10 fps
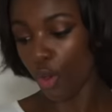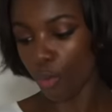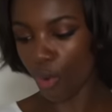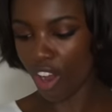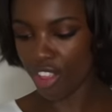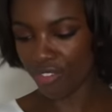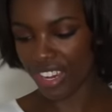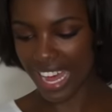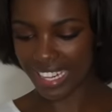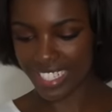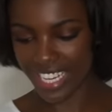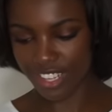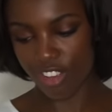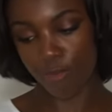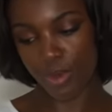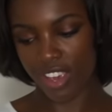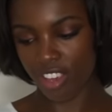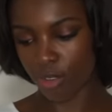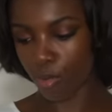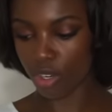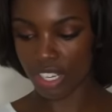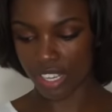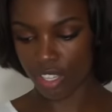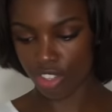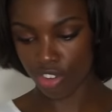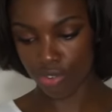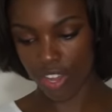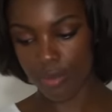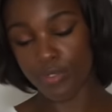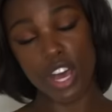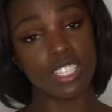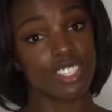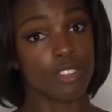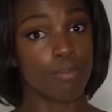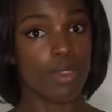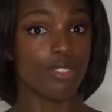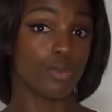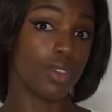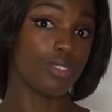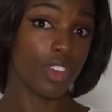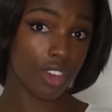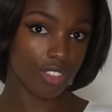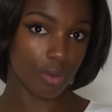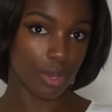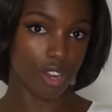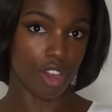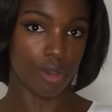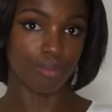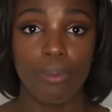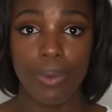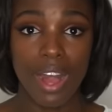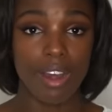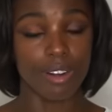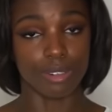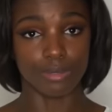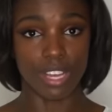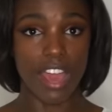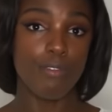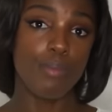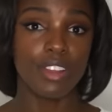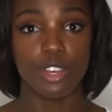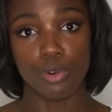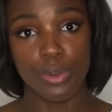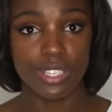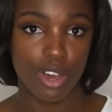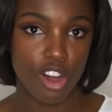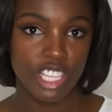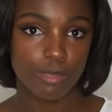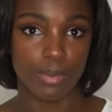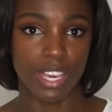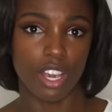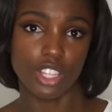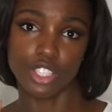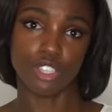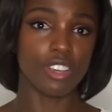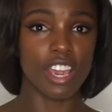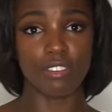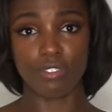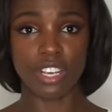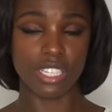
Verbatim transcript: What are the realities of being in the modeling industry versus the myths we think that we know? Well, everybody always asks me, do you get free